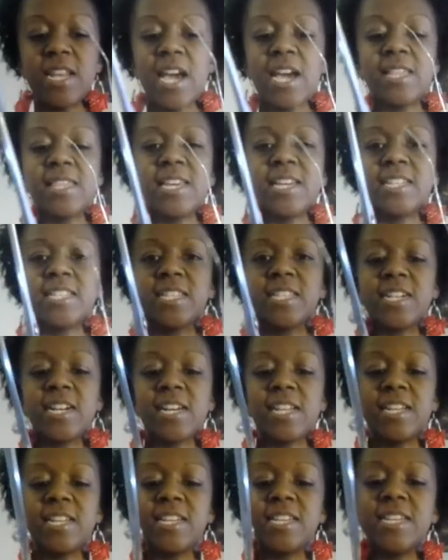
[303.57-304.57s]
again, I like to
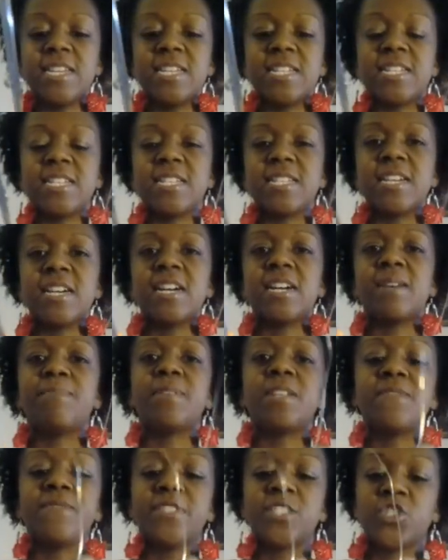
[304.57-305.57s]
cut it in
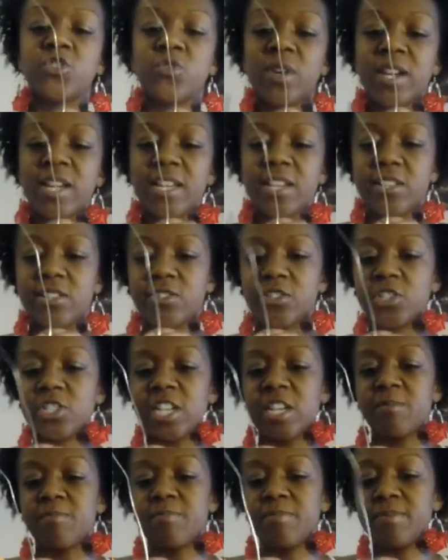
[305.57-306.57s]
a bit of a triangular
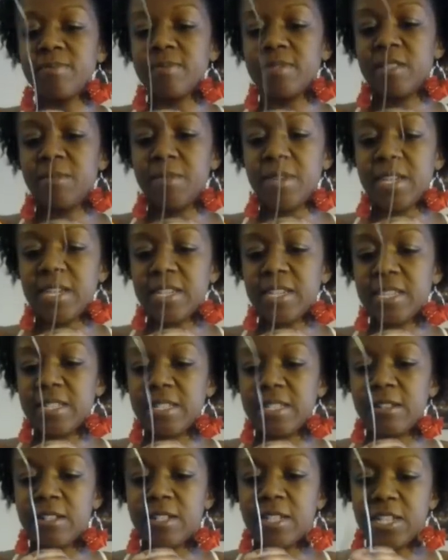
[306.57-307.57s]
shape to make it
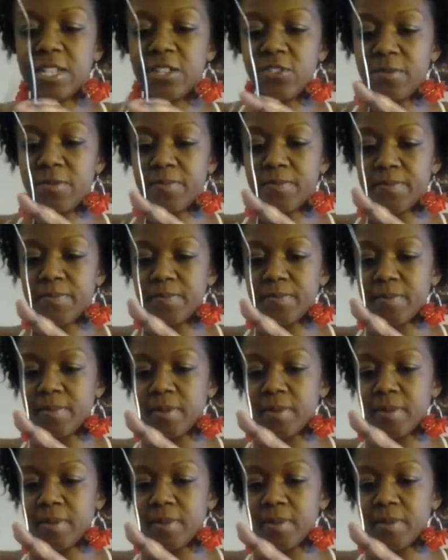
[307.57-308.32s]
a little neater.